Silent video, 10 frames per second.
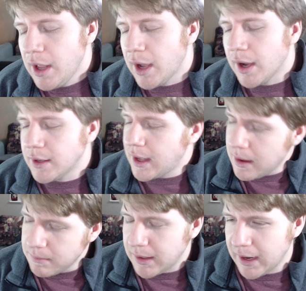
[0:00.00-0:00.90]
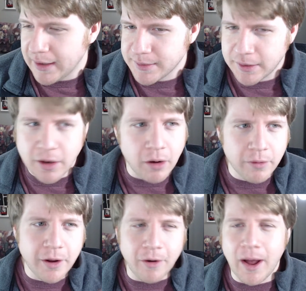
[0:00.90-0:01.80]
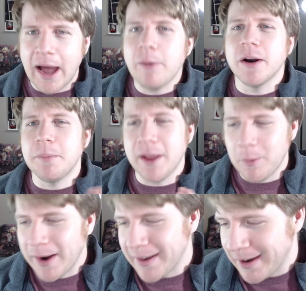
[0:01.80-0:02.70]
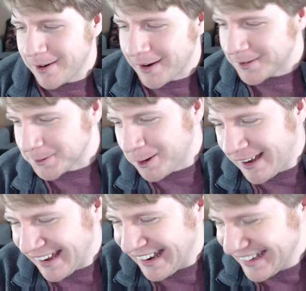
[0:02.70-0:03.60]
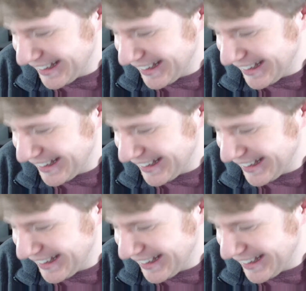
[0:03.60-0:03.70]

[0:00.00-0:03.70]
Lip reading: game mechanics. Like, no, I want to play White Knight Chronicles 1.